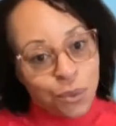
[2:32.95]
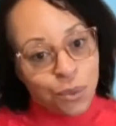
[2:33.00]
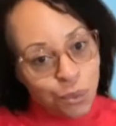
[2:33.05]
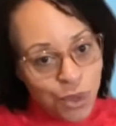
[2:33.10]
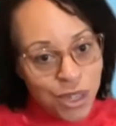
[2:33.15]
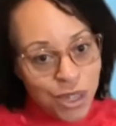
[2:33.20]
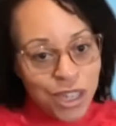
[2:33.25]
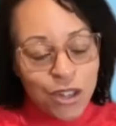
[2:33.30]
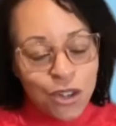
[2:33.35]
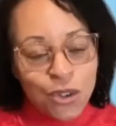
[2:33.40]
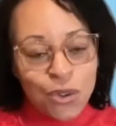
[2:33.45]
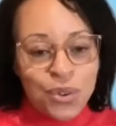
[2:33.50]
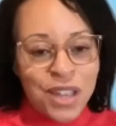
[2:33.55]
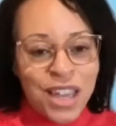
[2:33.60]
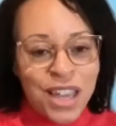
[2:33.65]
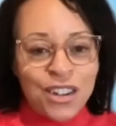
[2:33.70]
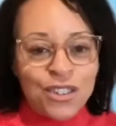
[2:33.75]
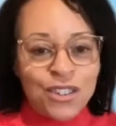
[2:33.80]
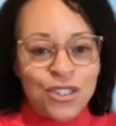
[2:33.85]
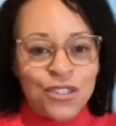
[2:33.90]
we can
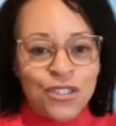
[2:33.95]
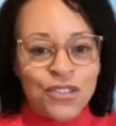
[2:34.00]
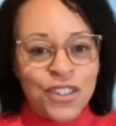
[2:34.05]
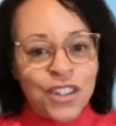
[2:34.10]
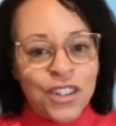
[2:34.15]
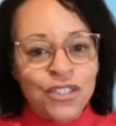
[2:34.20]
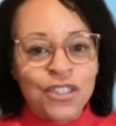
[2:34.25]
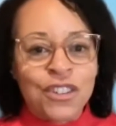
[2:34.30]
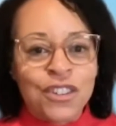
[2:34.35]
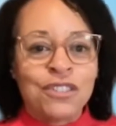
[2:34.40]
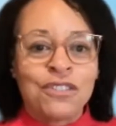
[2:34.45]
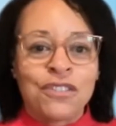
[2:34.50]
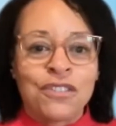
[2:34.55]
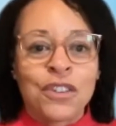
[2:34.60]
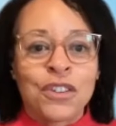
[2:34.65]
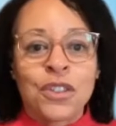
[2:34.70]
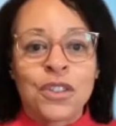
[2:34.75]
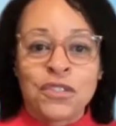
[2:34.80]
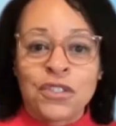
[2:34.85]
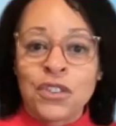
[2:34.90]
create a new vision
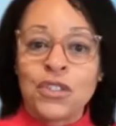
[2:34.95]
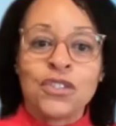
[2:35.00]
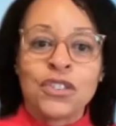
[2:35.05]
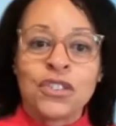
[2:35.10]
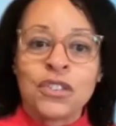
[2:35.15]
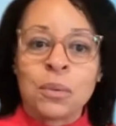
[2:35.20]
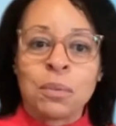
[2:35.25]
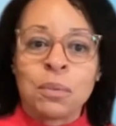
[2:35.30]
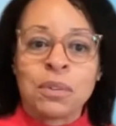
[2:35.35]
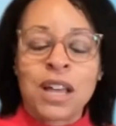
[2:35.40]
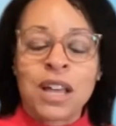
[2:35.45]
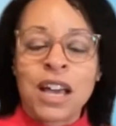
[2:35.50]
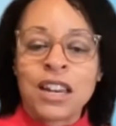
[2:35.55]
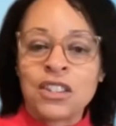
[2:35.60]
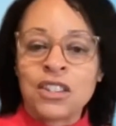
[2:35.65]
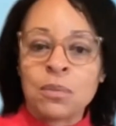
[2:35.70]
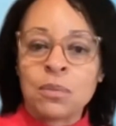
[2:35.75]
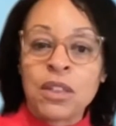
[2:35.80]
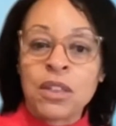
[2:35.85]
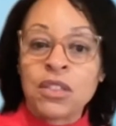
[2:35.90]
for the future of the
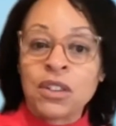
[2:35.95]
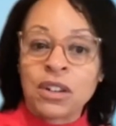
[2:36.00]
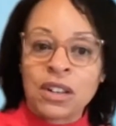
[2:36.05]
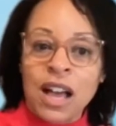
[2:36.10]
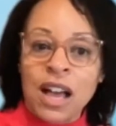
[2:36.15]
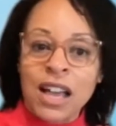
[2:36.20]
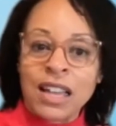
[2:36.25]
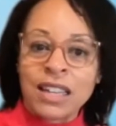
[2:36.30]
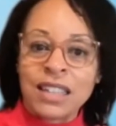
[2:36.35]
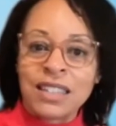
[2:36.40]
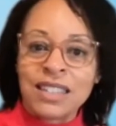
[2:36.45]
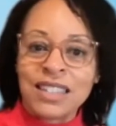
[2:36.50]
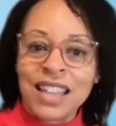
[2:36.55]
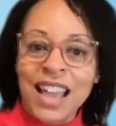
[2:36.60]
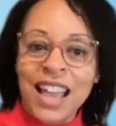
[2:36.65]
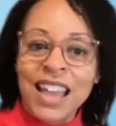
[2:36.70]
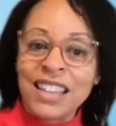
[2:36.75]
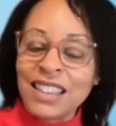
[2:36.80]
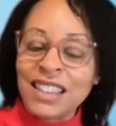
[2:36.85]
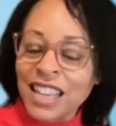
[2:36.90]
Pilates Method Alliance
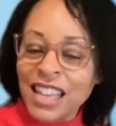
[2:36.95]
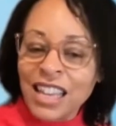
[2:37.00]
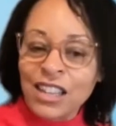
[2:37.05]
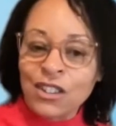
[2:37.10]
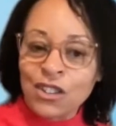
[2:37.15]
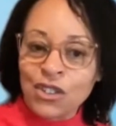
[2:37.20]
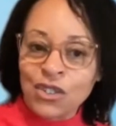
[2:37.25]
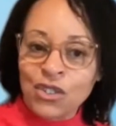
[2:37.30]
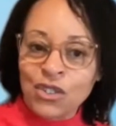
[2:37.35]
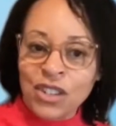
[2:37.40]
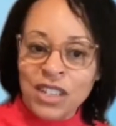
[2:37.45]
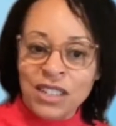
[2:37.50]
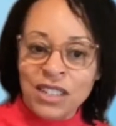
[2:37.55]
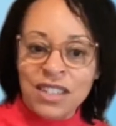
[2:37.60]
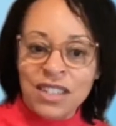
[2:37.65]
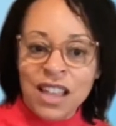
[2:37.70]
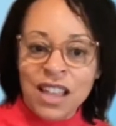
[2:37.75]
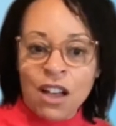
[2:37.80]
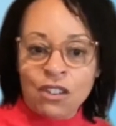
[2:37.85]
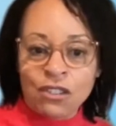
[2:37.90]
and the industry
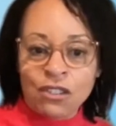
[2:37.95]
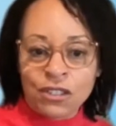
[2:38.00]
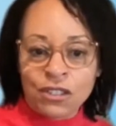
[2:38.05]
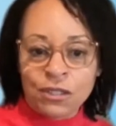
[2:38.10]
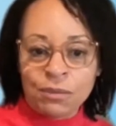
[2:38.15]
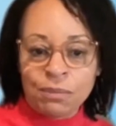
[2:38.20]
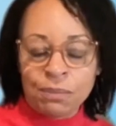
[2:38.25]
itself.